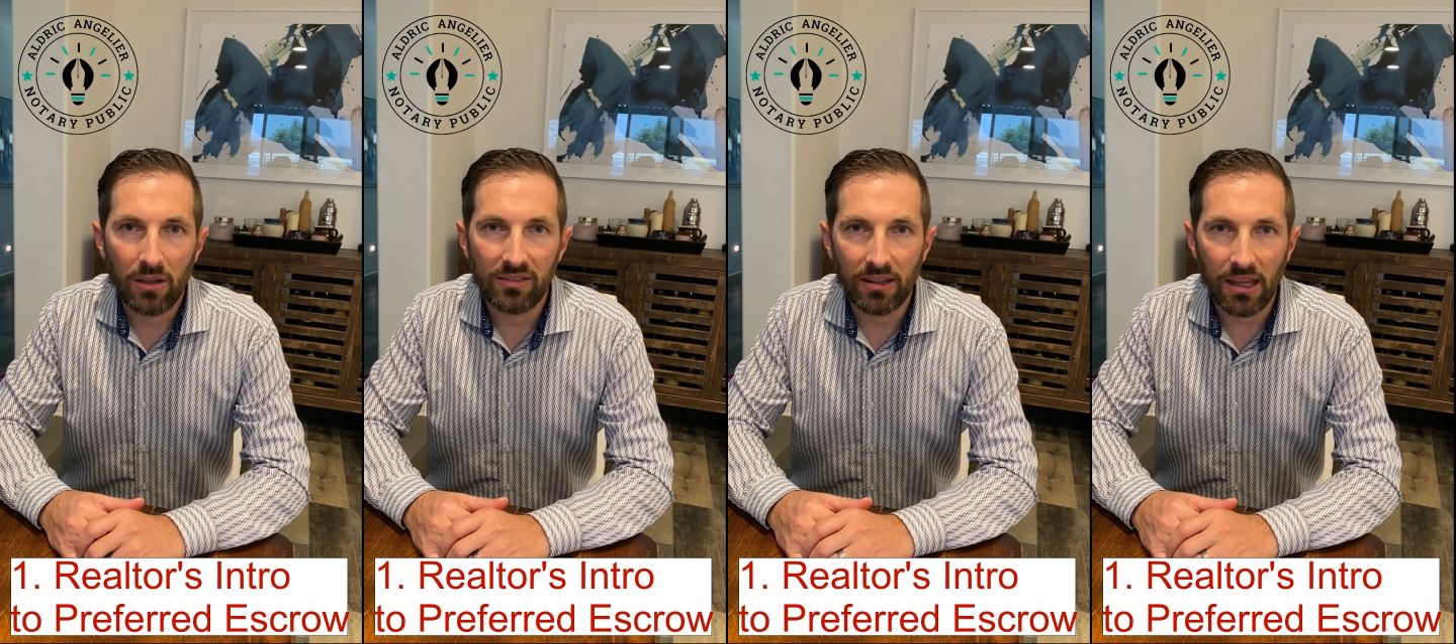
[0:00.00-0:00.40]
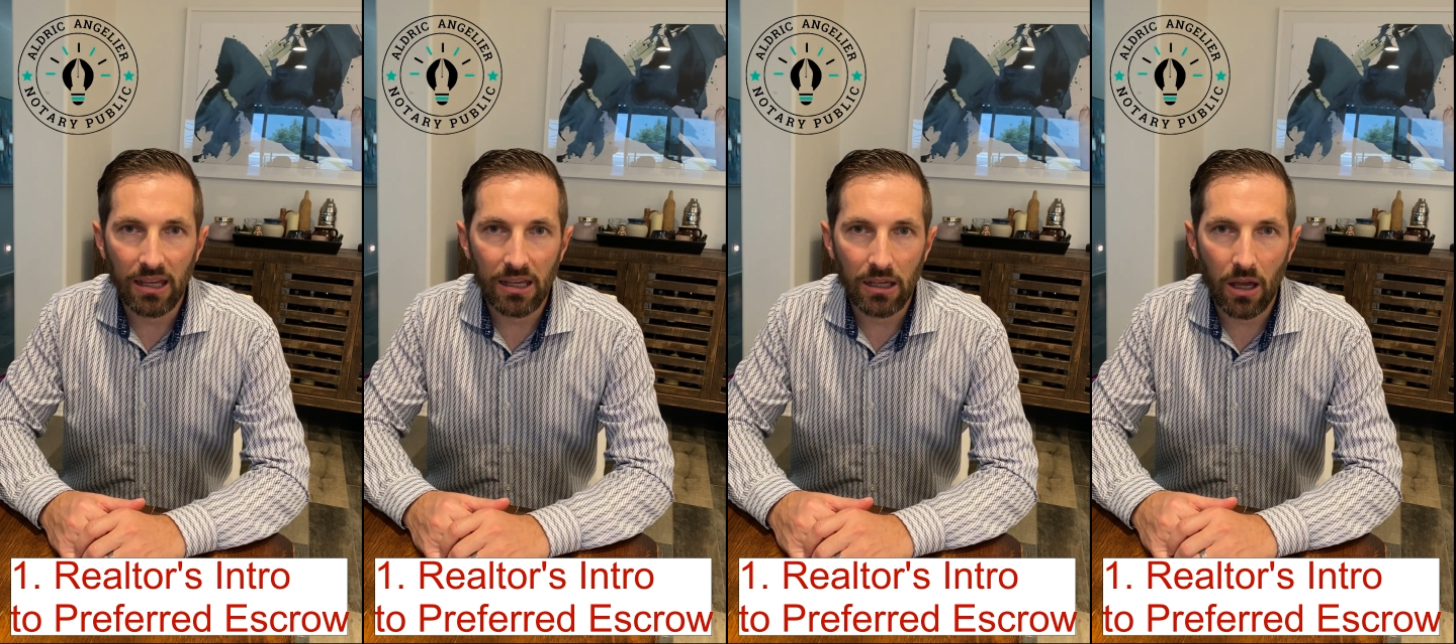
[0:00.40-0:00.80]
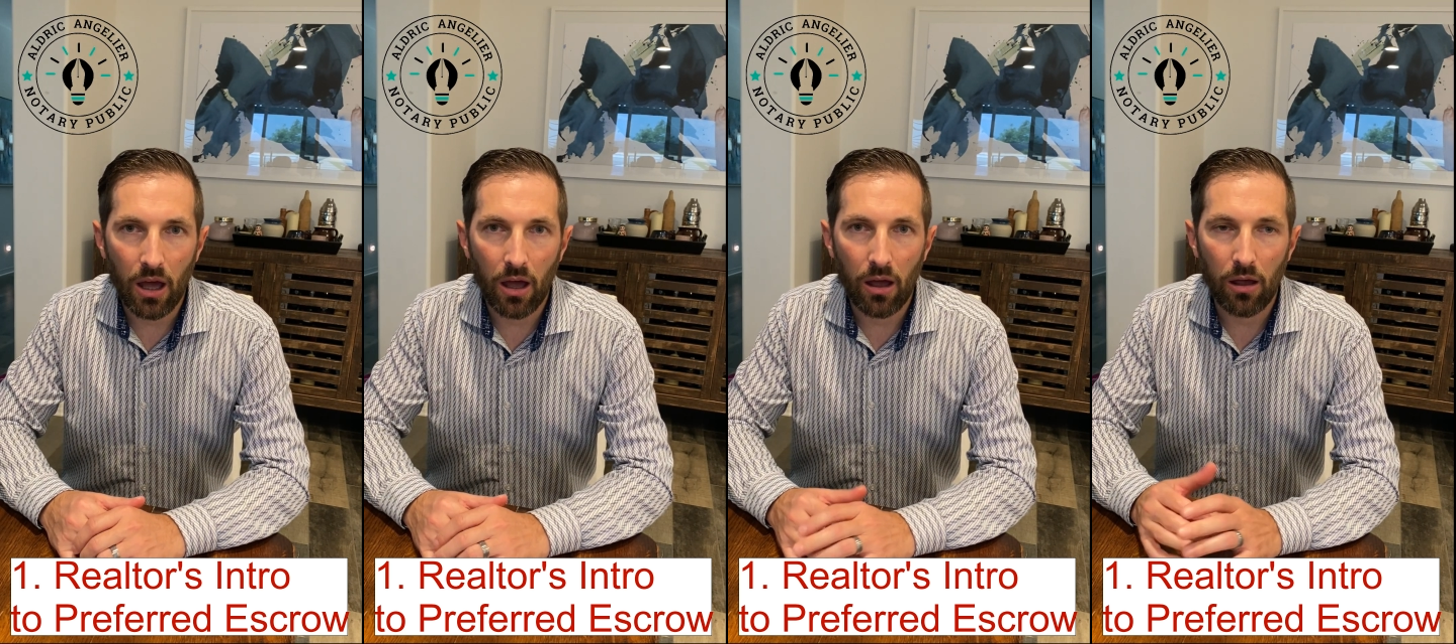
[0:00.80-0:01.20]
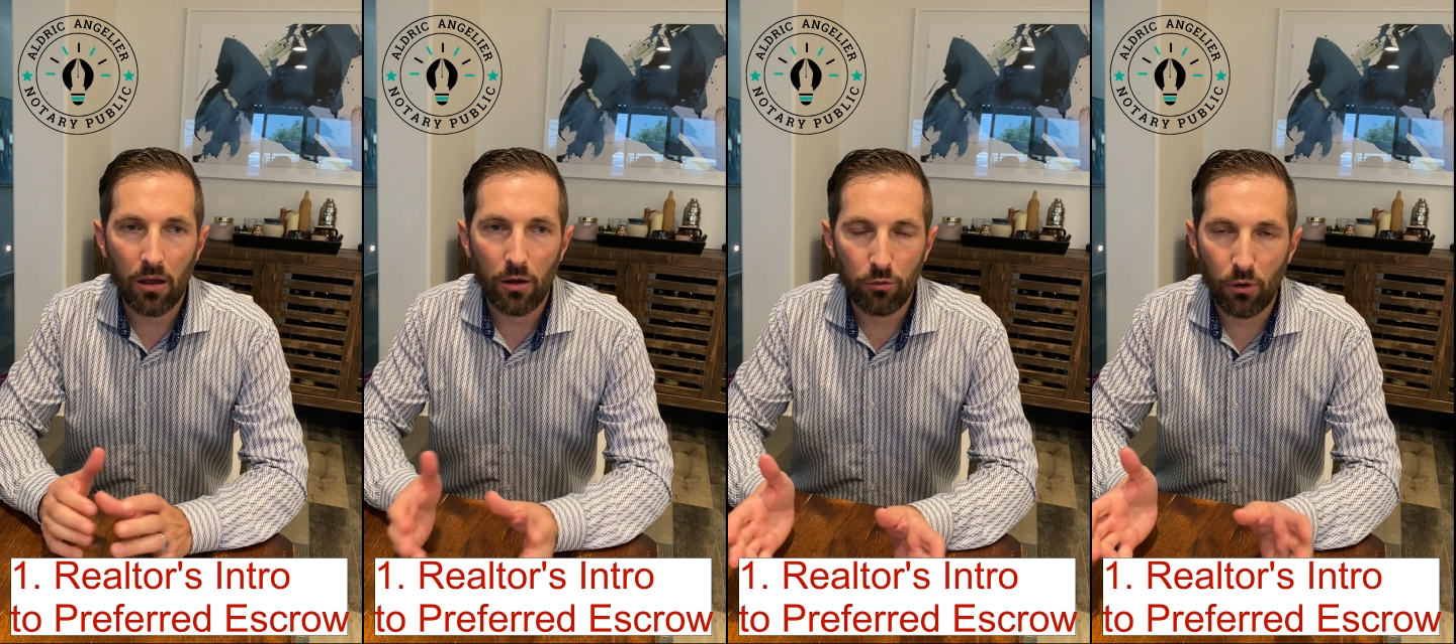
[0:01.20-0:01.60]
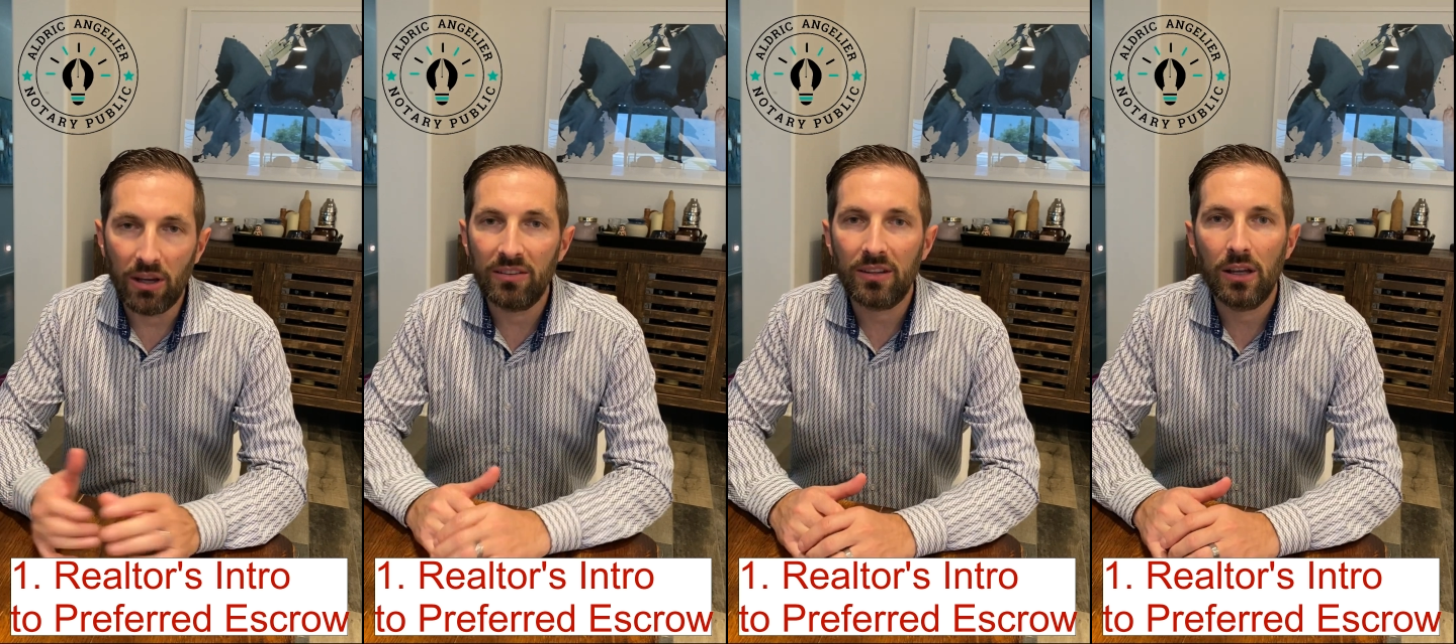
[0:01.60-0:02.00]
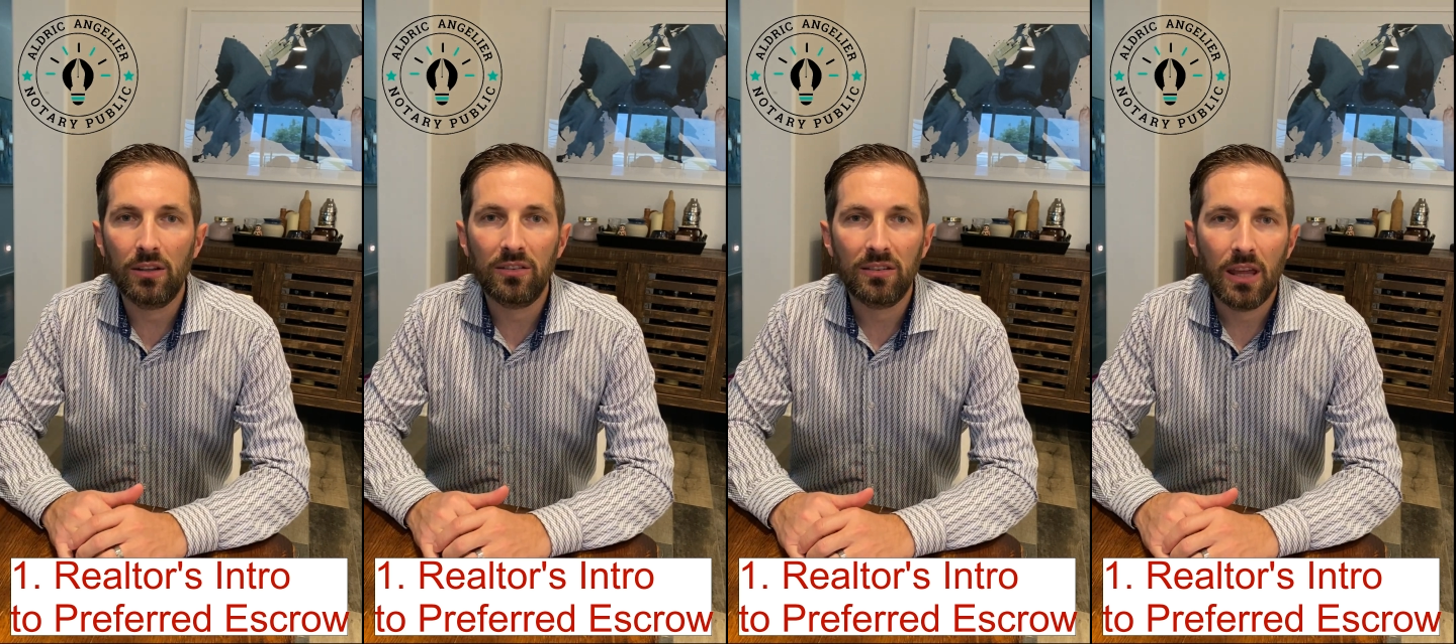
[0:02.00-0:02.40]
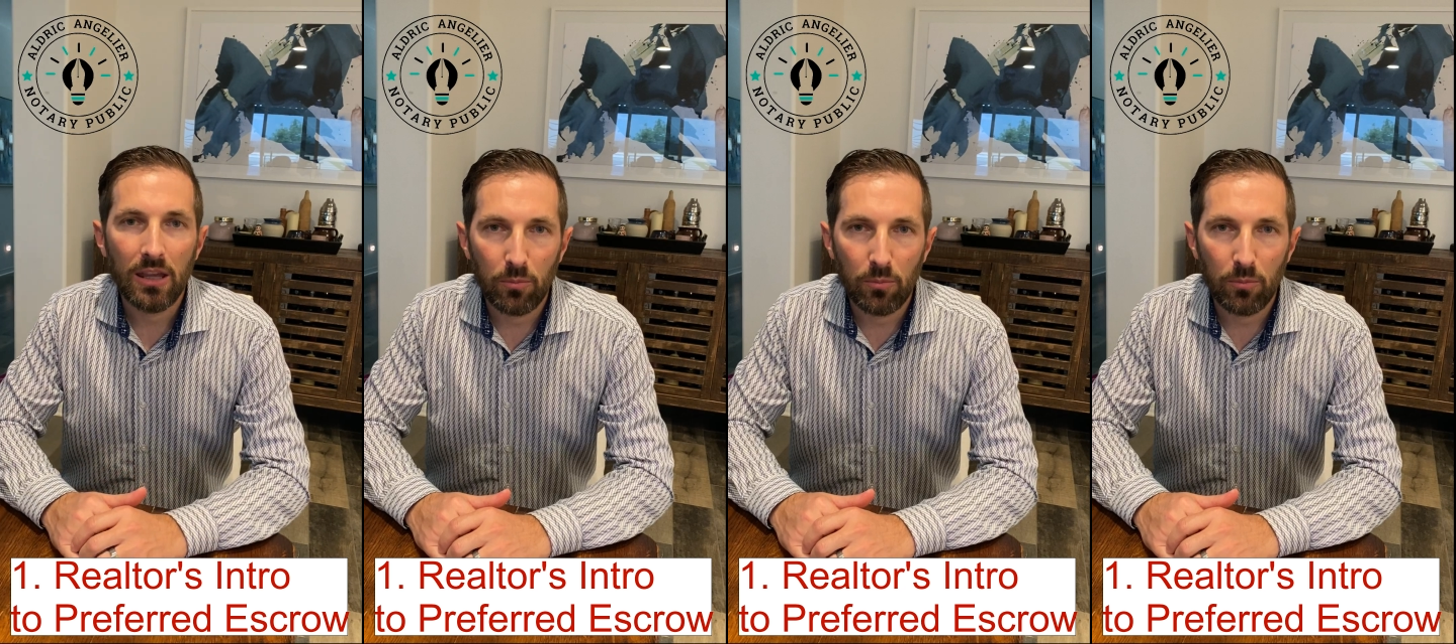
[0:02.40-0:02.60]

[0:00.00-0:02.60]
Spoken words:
saying, for instance,